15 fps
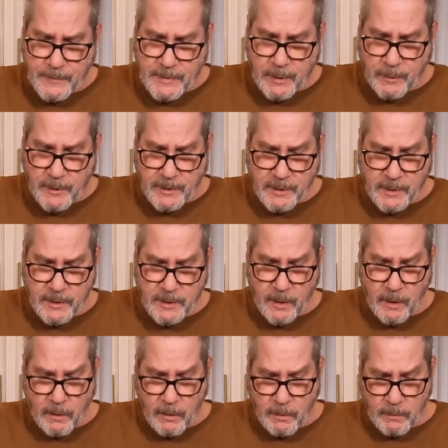So this is
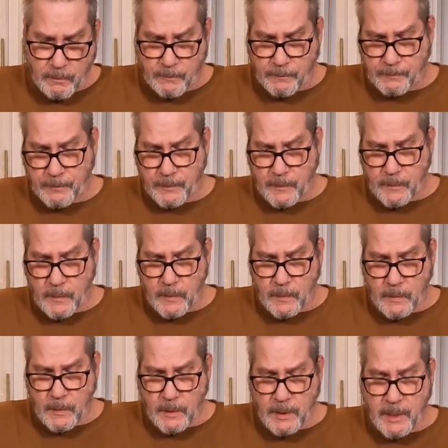our
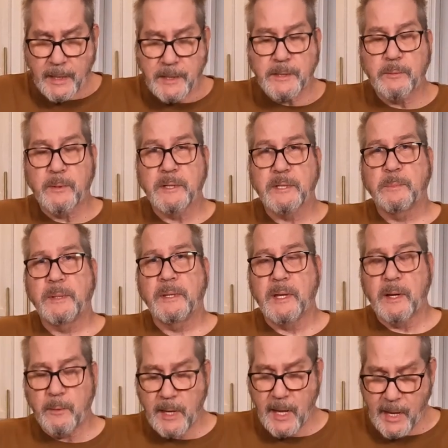next recipe
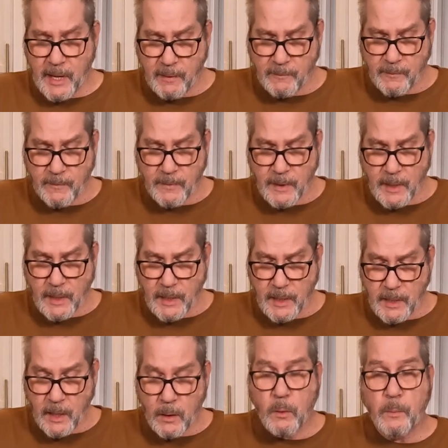that we have,
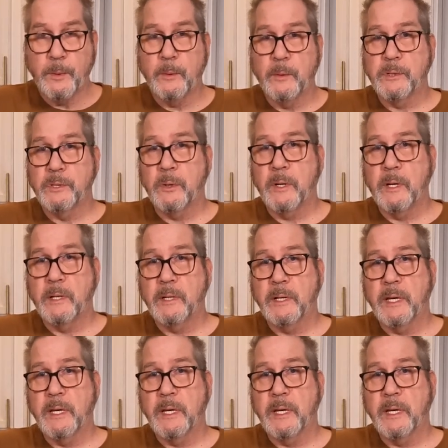and I hope you enjoy it.